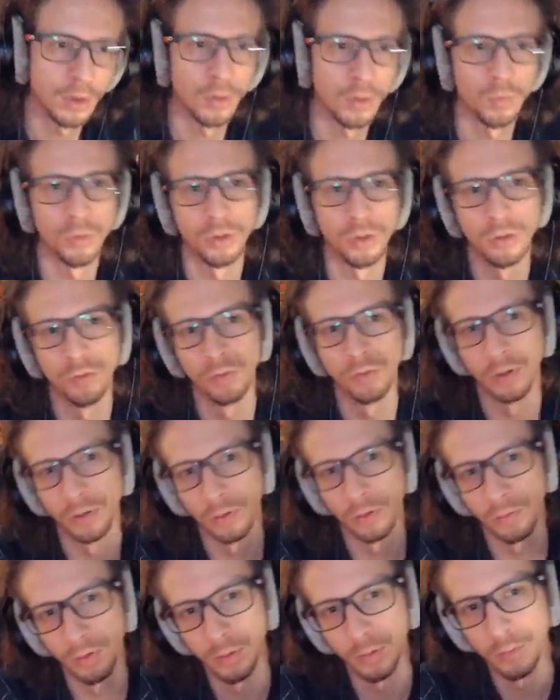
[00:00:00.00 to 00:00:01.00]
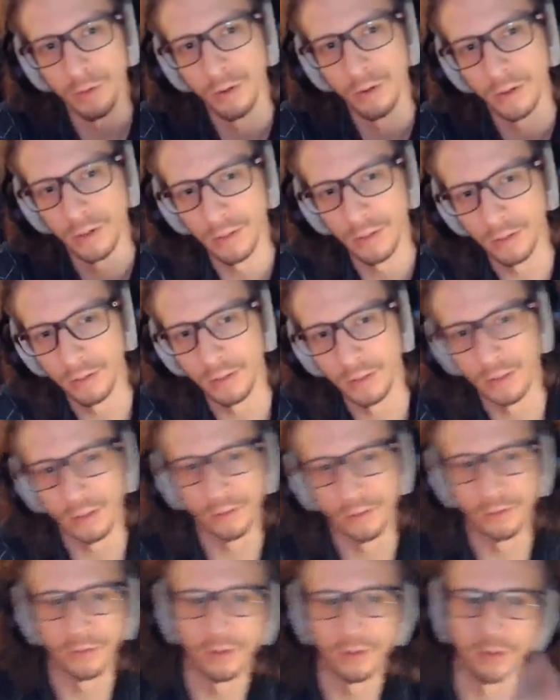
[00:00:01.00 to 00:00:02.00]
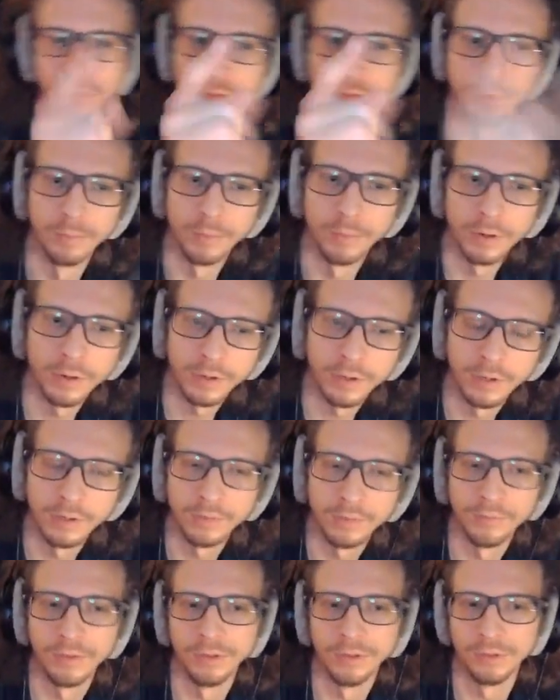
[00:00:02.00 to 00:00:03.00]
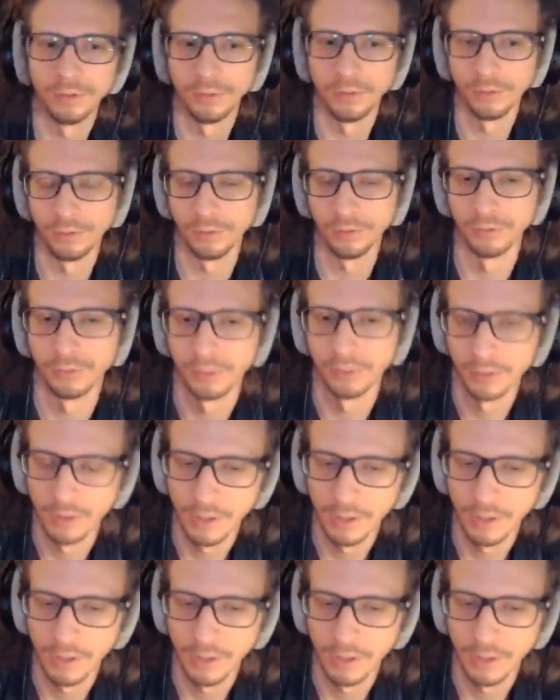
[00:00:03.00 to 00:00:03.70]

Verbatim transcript: where you run the remarketing leads and the remarketing visitors